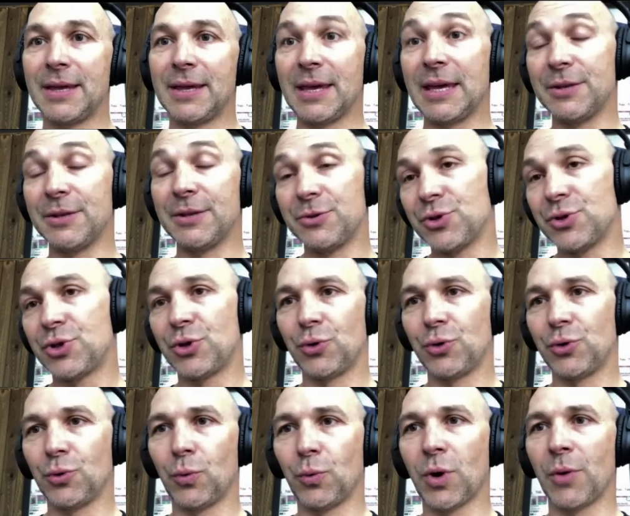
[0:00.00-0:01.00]

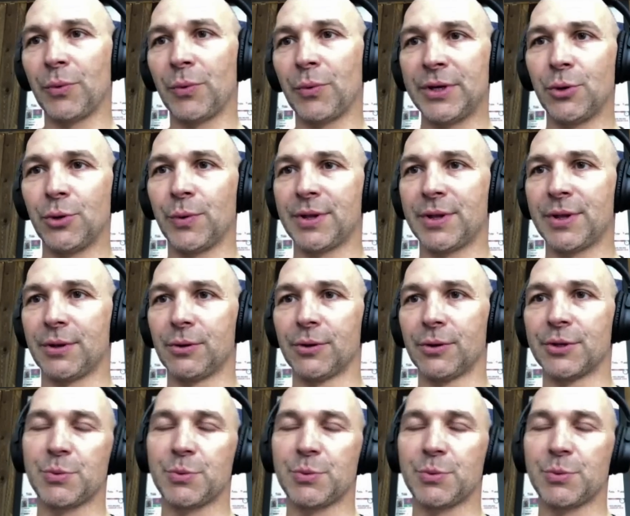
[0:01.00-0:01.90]
into what we do with endurance